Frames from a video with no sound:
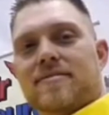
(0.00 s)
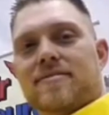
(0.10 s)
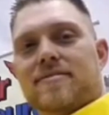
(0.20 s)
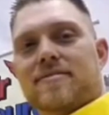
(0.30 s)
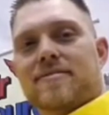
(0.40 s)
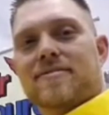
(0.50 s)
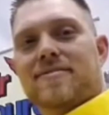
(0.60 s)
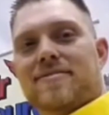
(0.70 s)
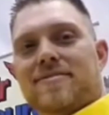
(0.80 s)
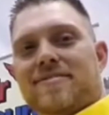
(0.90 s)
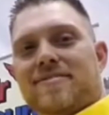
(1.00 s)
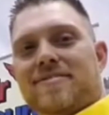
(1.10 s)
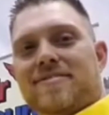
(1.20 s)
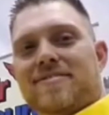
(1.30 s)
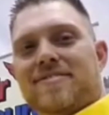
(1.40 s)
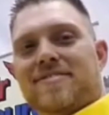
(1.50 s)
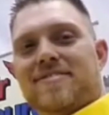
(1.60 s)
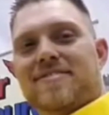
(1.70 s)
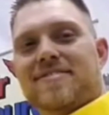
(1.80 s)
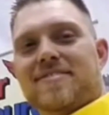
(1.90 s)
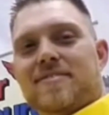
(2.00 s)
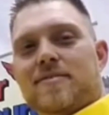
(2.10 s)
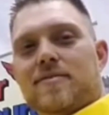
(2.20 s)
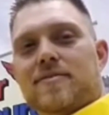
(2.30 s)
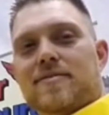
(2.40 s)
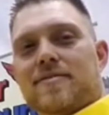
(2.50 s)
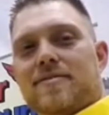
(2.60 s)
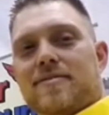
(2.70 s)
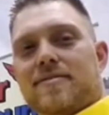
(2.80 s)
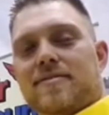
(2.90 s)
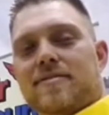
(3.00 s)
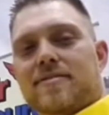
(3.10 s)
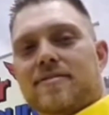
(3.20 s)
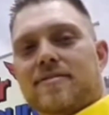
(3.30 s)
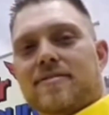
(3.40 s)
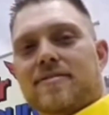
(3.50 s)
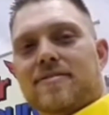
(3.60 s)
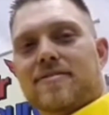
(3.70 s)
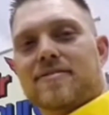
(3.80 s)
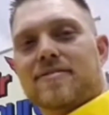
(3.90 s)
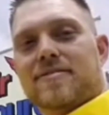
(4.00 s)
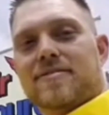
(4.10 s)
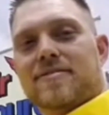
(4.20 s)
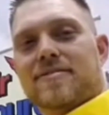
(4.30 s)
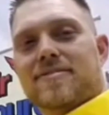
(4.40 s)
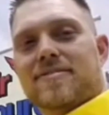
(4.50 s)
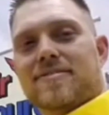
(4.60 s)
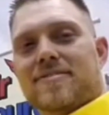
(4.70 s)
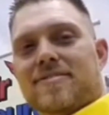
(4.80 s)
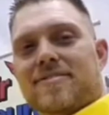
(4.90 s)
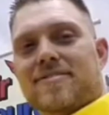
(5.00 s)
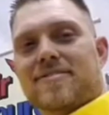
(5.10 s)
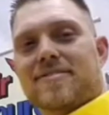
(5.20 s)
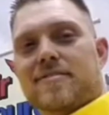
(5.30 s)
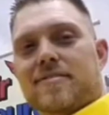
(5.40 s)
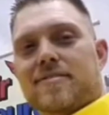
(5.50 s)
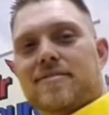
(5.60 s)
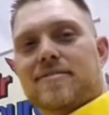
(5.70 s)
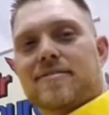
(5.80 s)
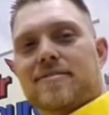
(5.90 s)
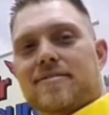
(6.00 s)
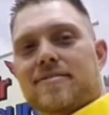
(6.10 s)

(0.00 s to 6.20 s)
The person shown says nothing.